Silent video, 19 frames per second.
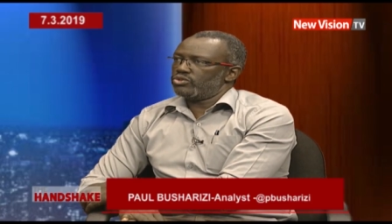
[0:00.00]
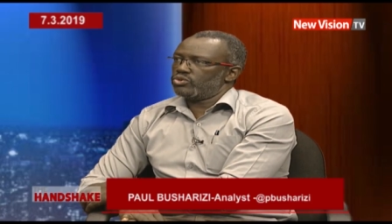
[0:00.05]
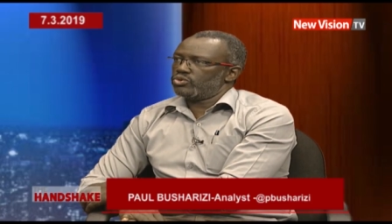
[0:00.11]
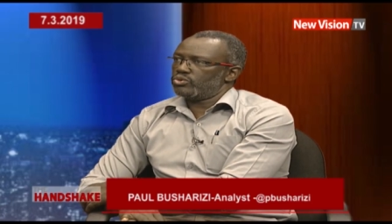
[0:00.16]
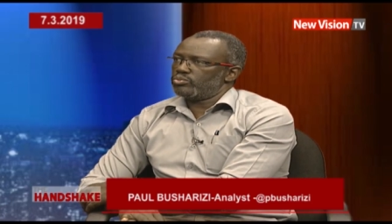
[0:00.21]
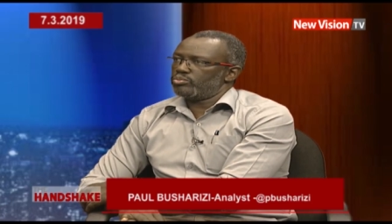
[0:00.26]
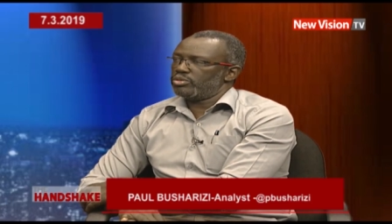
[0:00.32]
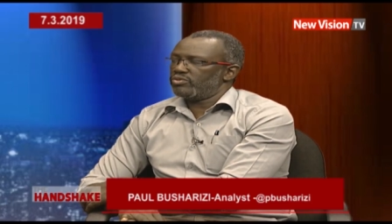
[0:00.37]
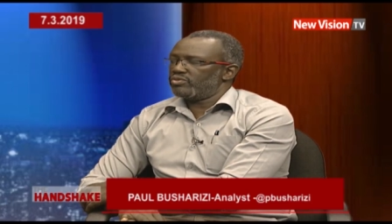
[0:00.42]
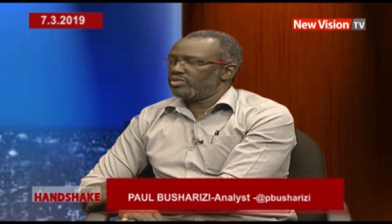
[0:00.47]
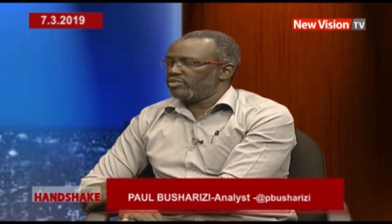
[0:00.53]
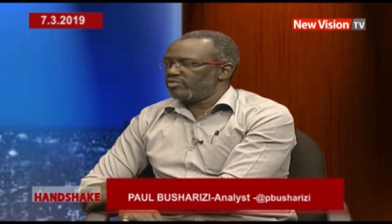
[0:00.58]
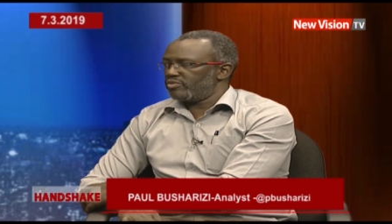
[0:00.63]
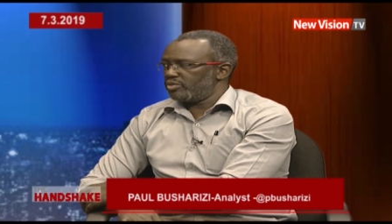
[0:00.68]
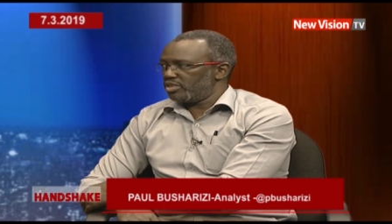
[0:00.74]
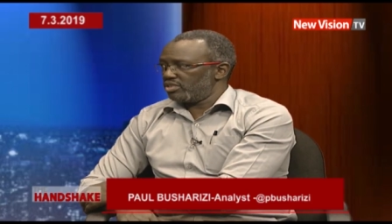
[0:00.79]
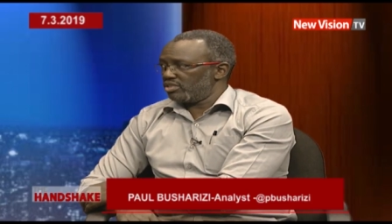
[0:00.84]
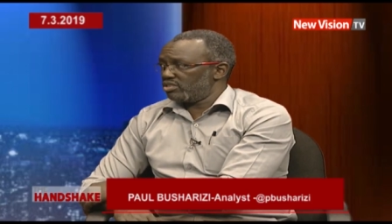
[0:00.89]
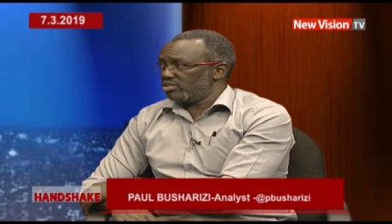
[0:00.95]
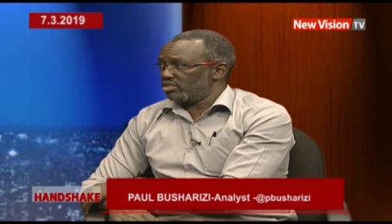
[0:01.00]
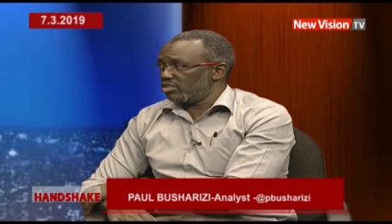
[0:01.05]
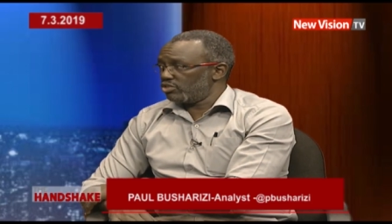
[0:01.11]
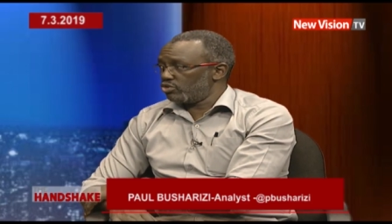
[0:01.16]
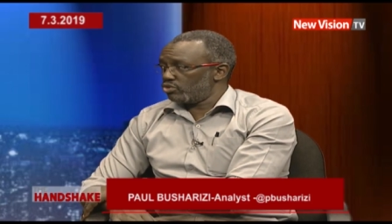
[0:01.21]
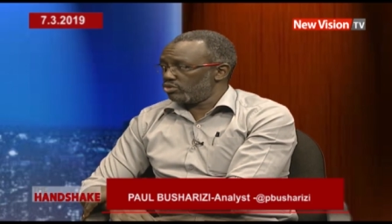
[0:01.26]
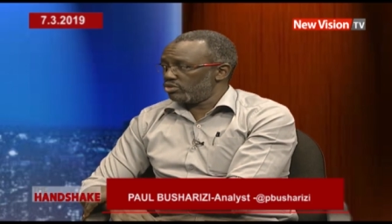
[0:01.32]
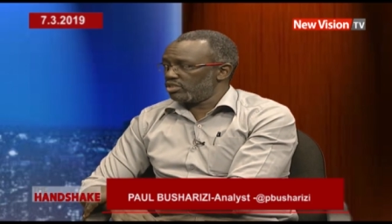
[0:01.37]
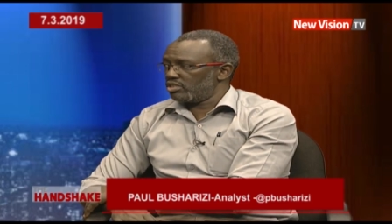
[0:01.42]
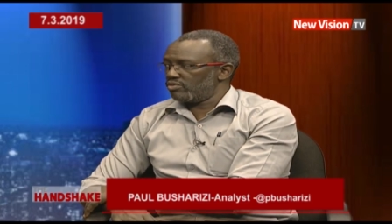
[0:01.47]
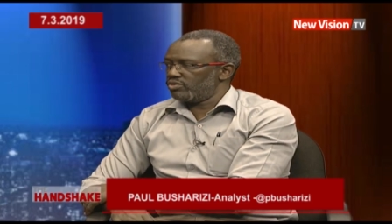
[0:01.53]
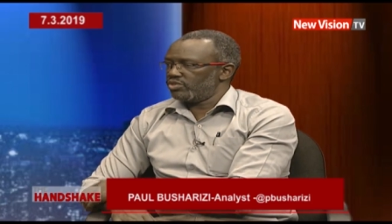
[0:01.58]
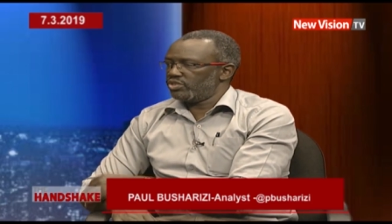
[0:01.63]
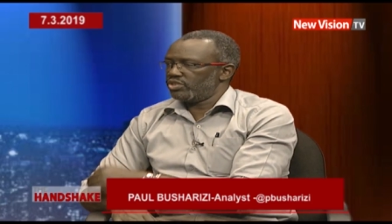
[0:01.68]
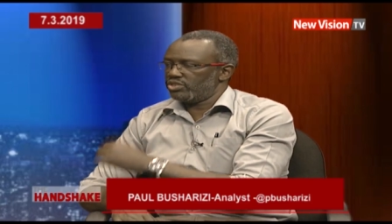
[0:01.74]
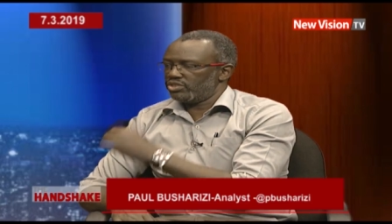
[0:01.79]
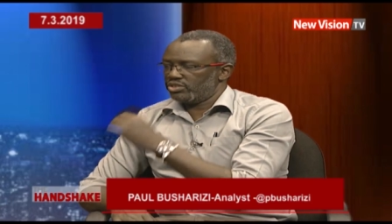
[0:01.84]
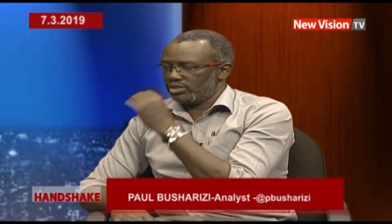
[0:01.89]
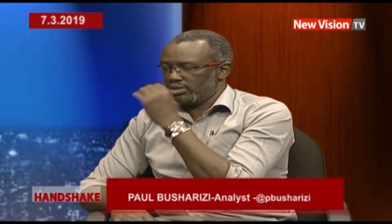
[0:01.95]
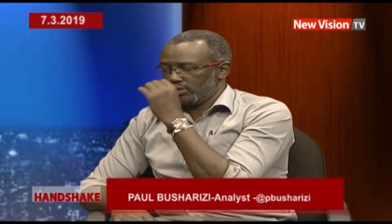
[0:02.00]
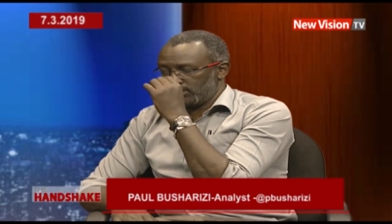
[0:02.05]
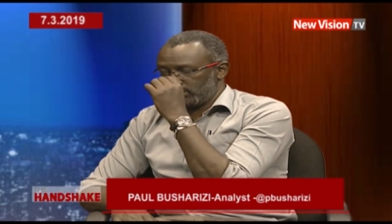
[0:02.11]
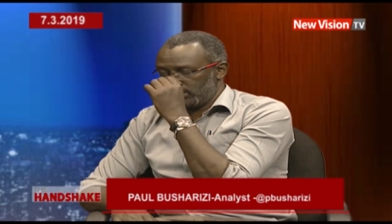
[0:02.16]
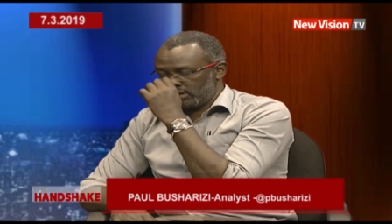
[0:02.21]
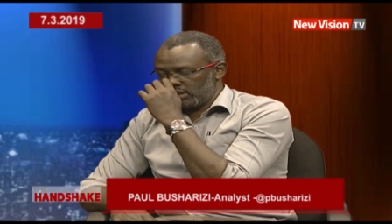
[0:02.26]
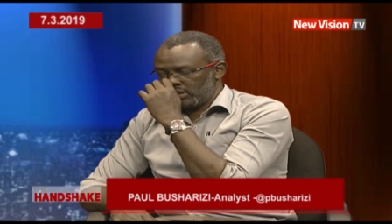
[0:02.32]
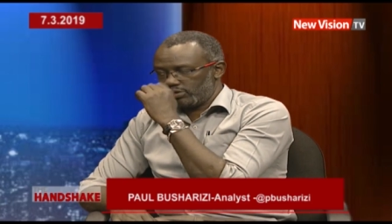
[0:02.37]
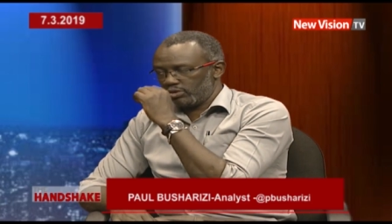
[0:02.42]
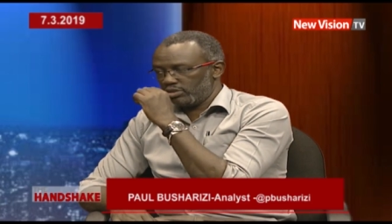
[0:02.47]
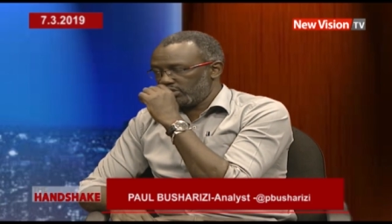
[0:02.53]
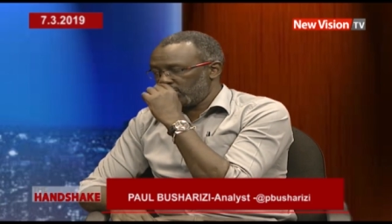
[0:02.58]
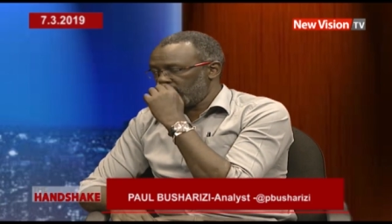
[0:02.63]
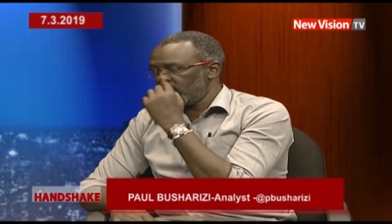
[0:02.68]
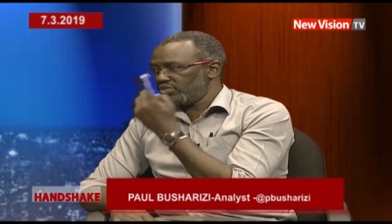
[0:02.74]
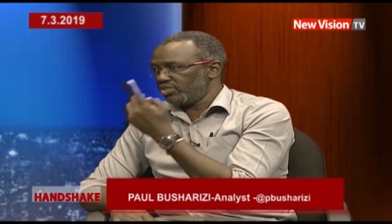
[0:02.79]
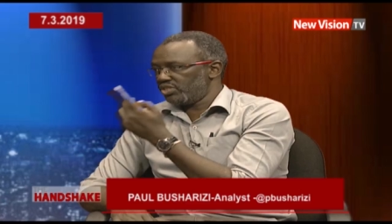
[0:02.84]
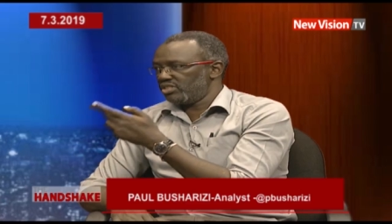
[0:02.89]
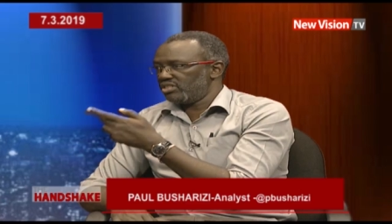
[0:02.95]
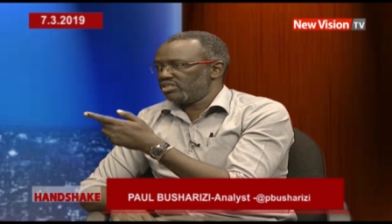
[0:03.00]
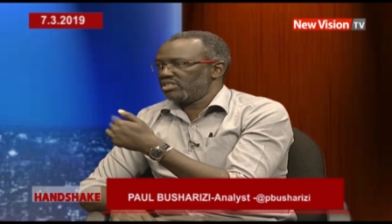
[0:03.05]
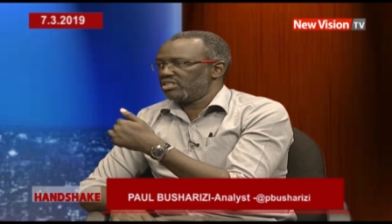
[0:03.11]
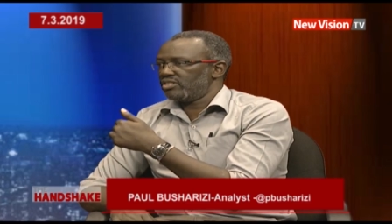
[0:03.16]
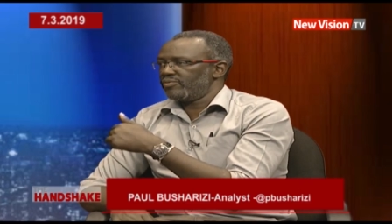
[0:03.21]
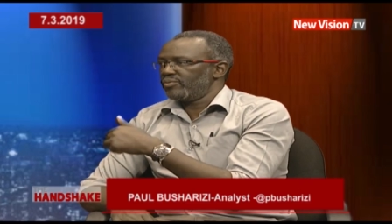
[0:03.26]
to mm-hmm. beef up its extension services. Oh, yeah. Extension services,